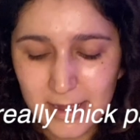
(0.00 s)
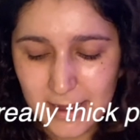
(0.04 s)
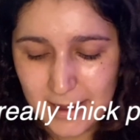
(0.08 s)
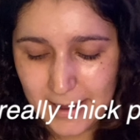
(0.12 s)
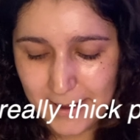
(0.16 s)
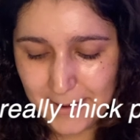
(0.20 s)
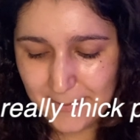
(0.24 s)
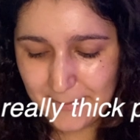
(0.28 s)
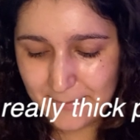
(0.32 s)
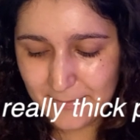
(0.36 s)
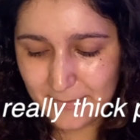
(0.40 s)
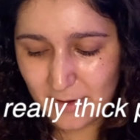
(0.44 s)

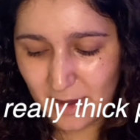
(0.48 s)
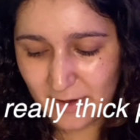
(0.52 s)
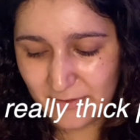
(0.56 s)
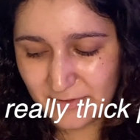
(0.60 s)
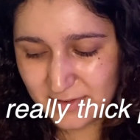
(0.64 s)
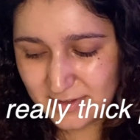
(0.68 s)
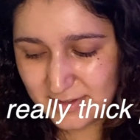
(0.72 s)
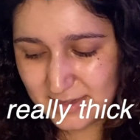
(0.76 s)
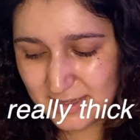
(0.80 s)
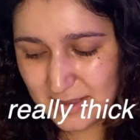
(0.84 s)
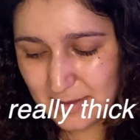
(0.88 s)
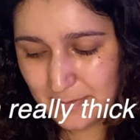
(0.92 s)

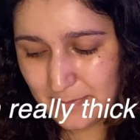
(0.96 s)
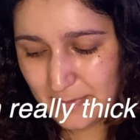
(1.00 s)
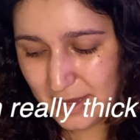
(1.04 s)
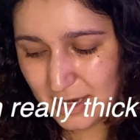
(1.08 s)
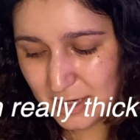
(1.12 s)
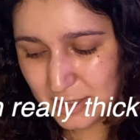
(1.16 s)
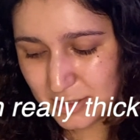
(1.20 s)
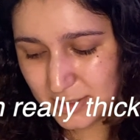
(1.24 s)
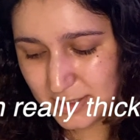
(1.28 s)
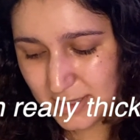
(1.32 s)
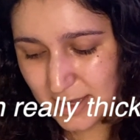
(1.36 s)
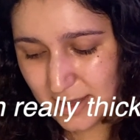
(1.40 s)
Obviously the
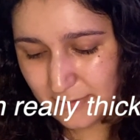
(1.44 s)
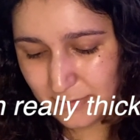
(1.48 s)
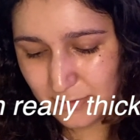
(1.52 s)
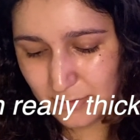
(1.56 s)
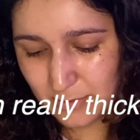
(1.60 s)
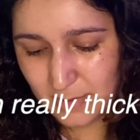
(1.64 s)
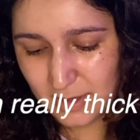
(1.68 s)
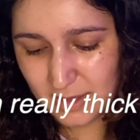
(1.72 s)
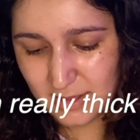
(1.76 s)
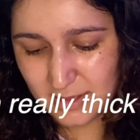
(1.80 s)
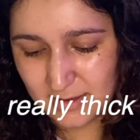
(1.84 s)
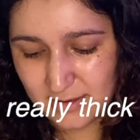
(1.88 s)
pages have to
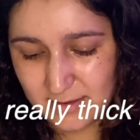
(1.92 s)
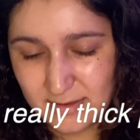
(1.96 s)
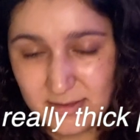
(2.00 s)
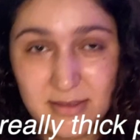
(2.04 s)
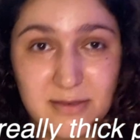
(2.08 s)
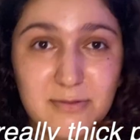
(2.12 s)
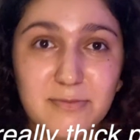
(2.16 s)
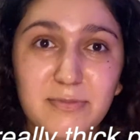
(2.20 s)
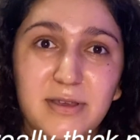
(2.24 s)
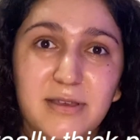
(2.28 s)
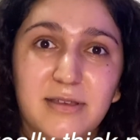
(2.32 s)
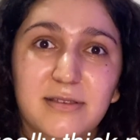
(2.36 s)
be this
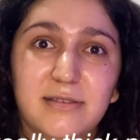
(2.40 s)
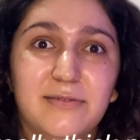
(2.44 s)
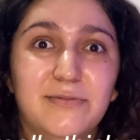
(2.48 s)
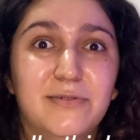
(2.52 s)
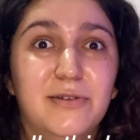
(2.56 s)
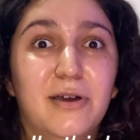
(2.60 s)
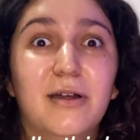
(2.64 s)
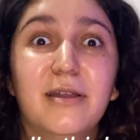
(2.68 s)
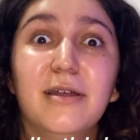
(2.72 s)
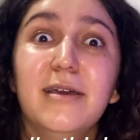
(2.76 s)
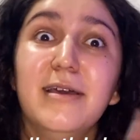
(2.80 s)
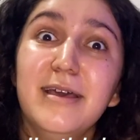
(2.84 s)
thin, because if
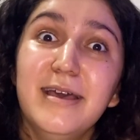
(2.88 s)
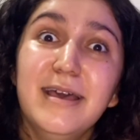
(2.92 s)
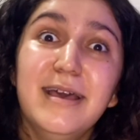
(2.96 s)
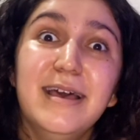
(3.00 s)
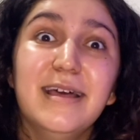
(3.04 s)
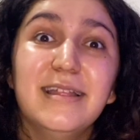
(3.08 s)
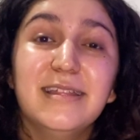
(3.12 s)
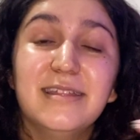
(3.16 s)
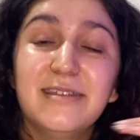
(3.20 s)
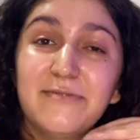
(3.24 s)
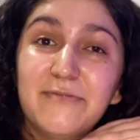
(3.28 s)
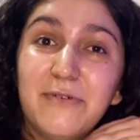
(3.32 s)
not
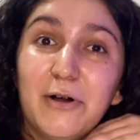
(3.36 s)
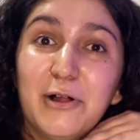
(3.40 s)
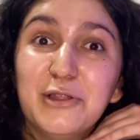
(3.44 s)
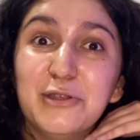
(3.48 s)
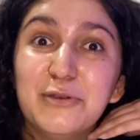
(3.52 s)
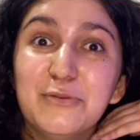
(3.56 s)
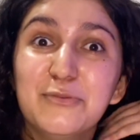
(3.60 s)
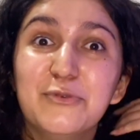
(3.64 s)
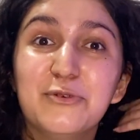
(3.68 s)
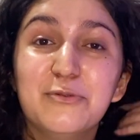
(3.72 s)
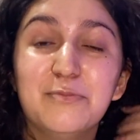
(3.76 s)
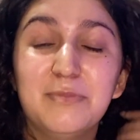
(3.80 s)
the
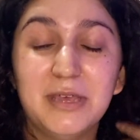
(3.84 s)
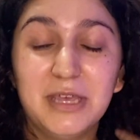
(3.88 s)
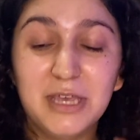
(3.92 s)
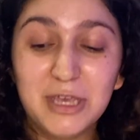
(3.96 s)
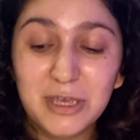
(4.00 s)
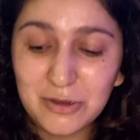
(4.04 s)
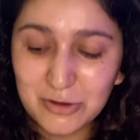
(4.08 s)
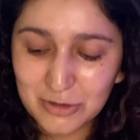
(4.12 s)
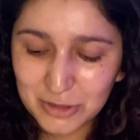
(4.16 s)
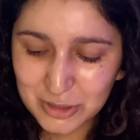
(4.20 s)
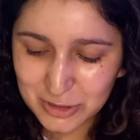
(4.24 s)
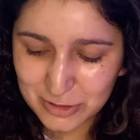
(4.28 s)
volume would be
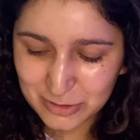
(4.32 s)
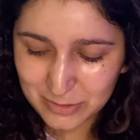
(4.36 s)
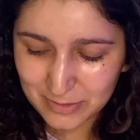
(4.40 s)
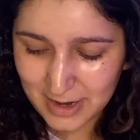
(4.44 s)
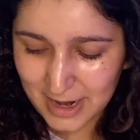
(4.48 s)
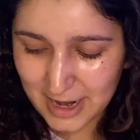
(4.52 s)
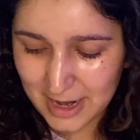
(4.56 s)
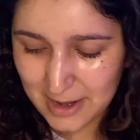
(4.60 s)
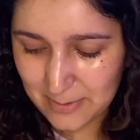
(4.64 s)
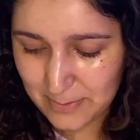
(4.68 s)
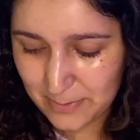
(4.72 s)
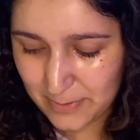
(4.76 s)
huge,
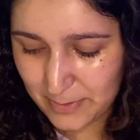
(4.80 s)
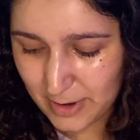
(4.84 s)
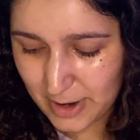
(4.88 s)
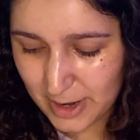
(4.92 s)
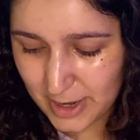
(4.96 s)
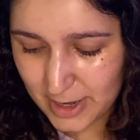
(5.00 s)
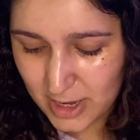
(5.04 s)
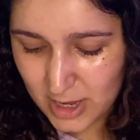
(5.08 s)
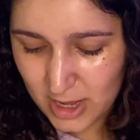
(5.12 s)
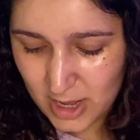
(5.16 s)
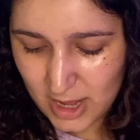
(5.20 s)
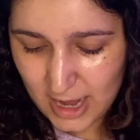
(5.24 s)
right?
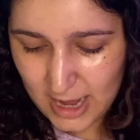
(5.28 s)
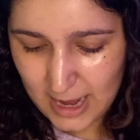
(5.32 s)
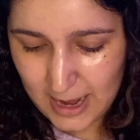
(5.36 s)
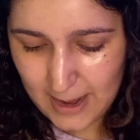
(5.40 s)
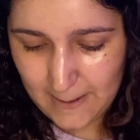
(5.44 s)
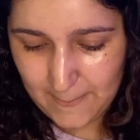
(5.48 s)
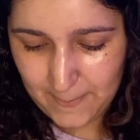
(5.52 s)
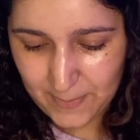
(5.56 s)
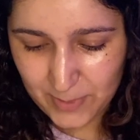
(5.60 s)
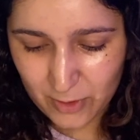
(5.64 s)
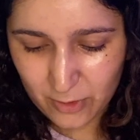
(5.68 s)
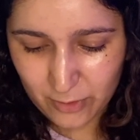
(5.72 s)
But
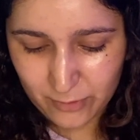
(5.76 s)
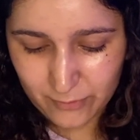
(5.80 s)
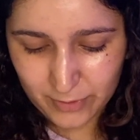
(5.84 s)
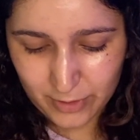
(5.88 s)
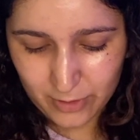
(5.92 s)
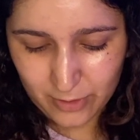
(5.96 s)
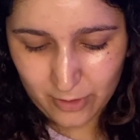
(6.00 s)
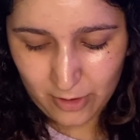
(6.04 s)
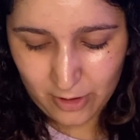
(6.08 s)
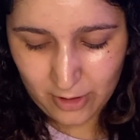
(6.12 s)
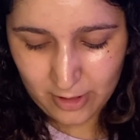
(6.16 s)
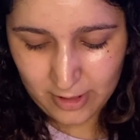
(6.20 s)

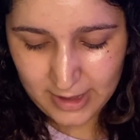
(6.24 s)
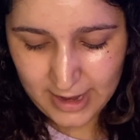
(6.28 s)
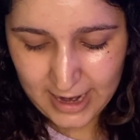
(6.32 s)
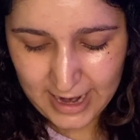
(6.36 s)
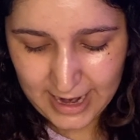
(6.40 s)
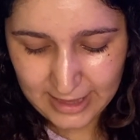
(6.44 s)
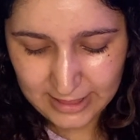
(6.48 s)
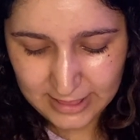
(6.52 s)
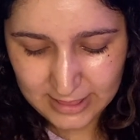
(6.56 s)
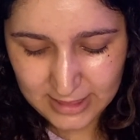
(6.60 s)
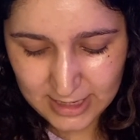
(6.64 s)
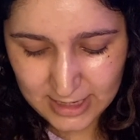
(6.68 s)
overall
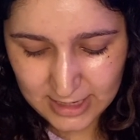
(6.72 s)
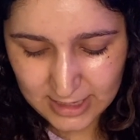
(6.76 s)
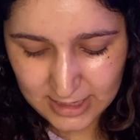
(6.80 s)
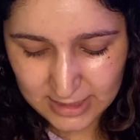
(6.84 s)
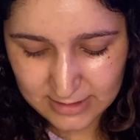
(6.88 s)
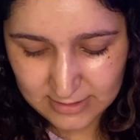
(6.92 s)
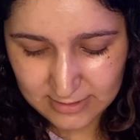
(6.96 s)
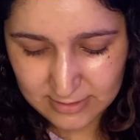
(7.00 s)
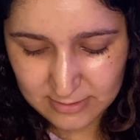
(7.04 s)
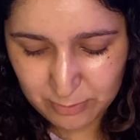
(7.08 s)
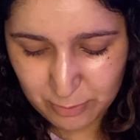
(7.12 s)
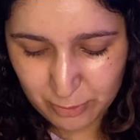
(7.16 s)
I think
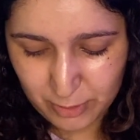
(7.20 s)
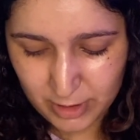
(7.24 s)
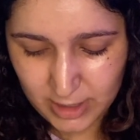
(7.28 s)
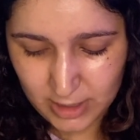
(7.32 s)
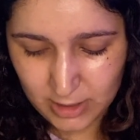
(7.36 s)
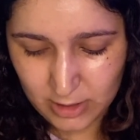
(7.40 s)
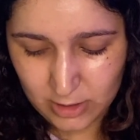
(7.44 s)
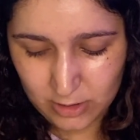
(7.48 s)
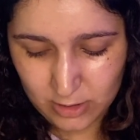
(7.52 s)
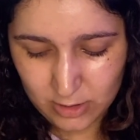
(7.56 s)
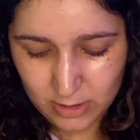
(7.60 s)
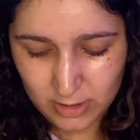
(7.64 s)
it's pretty
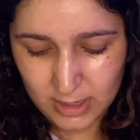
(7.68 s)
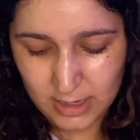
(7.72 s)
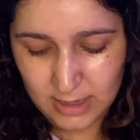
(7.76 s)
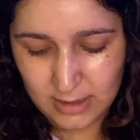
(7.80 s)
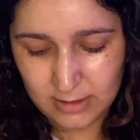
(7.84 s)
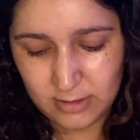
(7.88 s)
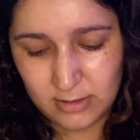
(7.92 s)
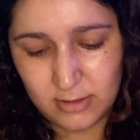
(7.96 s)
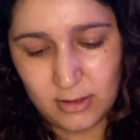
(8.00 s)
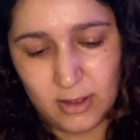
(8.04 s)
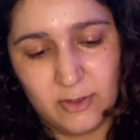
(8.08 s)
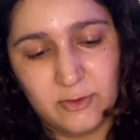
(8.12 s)
good.
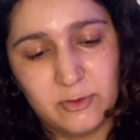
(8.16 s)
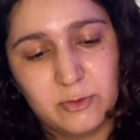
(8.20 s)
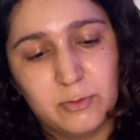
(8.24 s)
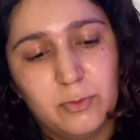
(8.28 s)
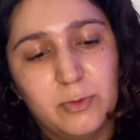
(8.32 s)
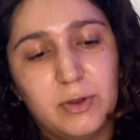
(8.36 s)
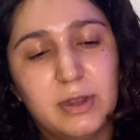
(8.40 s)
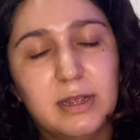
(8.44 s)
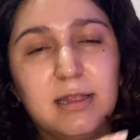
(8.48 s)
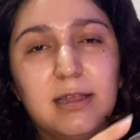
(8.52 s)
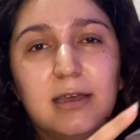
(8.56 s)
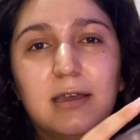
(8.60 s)
It does
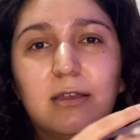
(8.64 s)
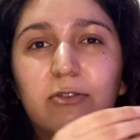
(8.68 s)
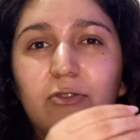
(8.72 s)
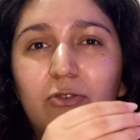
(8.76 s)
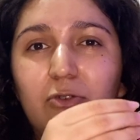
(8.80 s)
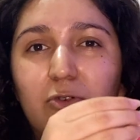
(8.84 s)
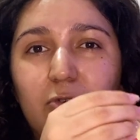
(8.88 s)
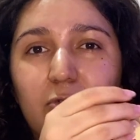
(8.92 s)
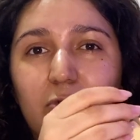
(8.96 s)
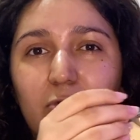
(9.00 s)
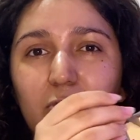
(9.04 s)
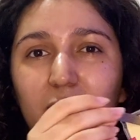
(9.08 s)
bring like
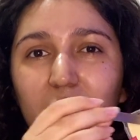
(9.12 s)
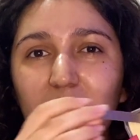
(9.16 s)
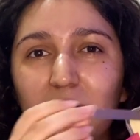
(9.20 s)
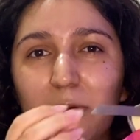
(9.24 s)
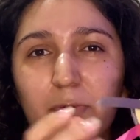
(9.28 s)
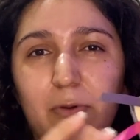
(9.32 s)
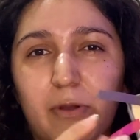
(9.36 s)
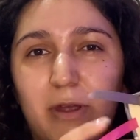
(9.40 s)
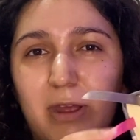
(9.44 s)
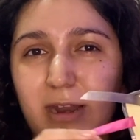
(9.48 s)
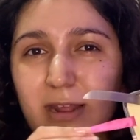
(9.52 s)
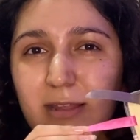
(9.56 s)
two
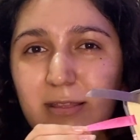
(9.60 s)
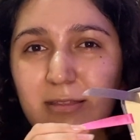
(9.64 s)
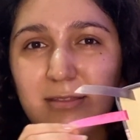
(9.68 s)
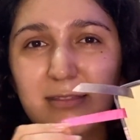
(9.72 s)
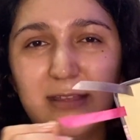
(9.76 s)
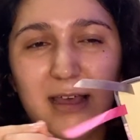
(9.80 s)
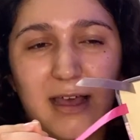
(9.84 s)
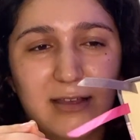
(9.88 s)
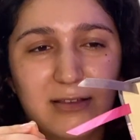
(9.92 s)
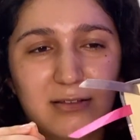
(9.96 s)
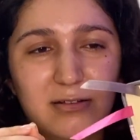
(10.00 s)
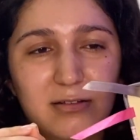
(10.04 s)
separating
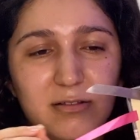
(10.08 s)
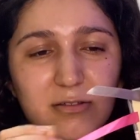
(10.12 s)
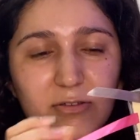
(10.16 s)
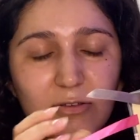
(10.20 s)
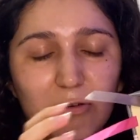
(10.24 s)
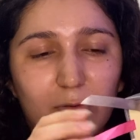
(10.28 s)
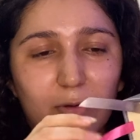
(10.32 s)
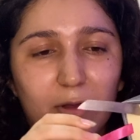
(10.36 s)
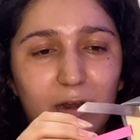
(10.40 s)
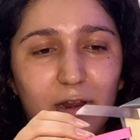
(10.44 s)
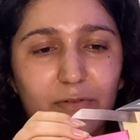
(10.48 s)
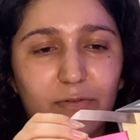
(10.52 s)
tassels
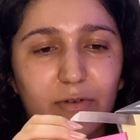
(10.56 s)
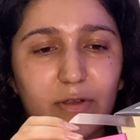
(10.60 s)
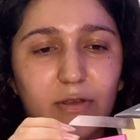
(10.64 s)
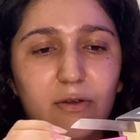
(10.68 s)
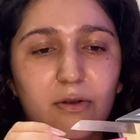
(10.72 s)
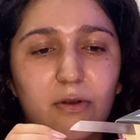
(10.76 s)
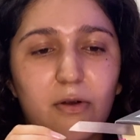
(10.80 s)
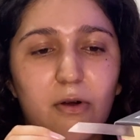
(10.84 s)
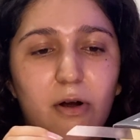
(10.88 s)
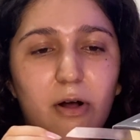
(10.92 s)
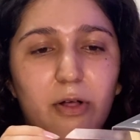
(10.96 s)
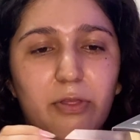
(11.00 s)
or whatever you
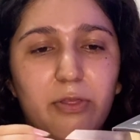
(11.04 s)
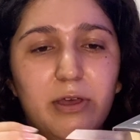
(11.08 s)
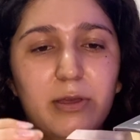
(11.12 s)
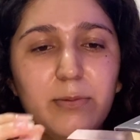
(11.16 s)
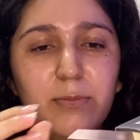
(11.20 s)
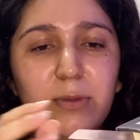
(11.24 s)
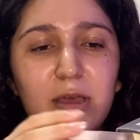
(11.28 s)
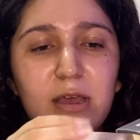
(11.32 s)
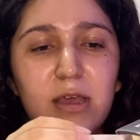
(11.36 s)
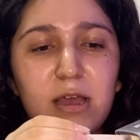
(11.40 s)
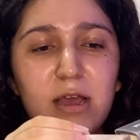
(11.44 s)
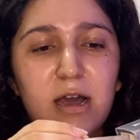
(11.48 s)
call
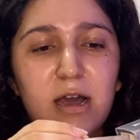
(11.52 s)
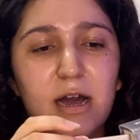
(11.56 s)
them.